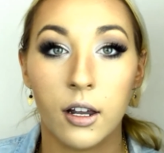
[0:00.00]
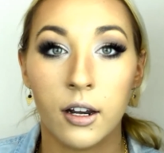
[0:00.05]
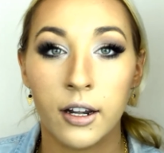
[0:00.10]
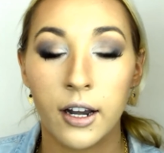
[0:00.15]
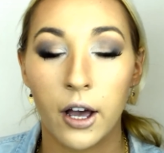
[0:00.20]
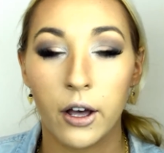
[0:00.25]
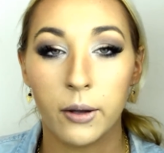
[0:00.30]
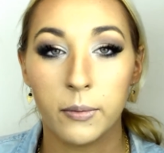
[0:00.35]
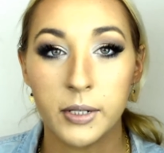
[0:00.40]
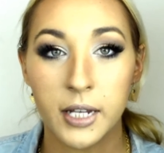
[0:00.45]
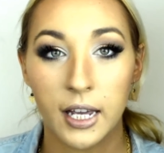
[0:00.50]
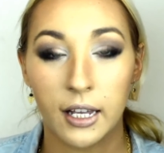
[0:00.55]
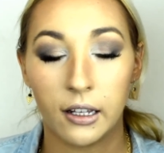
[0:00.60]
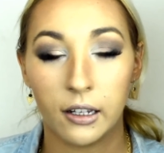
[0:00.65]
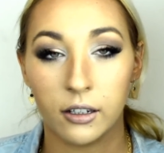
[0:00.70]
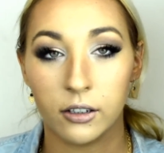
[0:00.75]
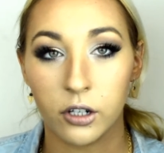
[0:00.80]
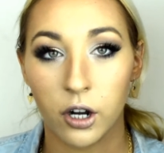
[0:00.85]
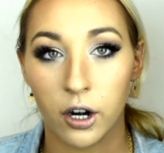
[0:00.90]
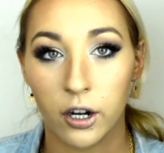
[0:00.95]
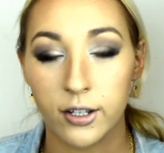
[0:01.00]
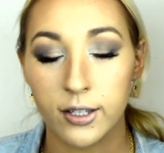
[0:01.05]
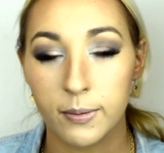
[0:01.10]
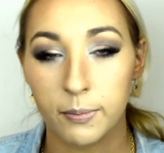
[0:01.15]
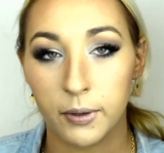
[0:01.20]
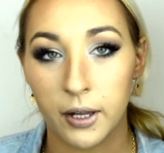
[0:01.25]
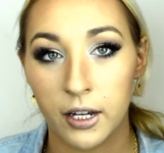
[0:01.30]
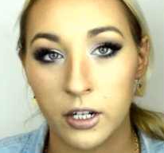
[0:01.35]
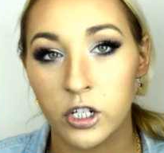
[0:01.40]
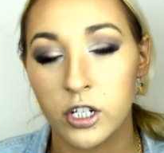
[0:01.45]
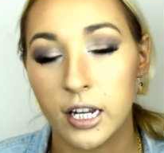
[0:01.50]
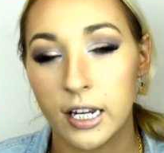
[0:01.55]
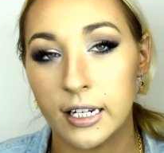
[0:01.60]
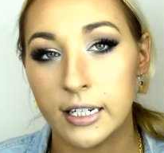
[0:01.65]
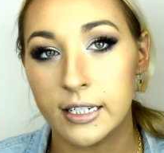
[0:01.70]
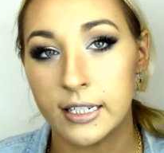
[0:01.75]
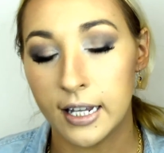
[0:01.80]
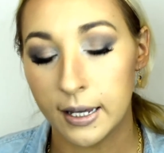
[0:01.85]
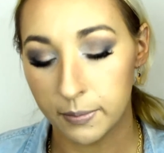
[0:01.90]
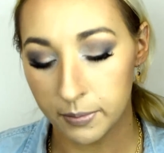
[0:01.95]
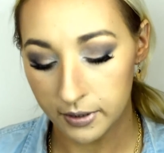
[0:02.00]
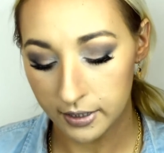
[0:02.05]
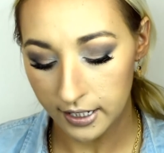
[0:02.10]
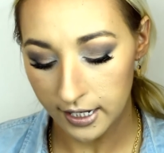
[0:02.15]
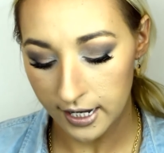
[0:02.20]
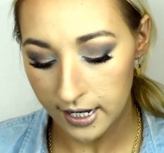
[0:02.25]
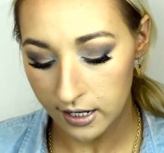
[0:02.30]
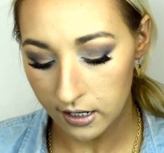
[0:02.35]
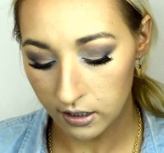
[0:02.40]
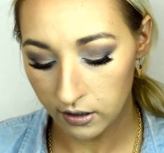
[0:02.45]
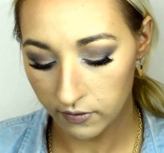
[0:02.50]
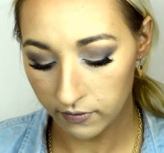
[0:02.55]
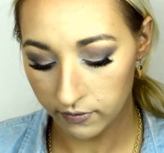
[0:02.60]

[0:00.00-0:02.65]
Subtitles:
Now I'm taking Tarte's blush in Tipsy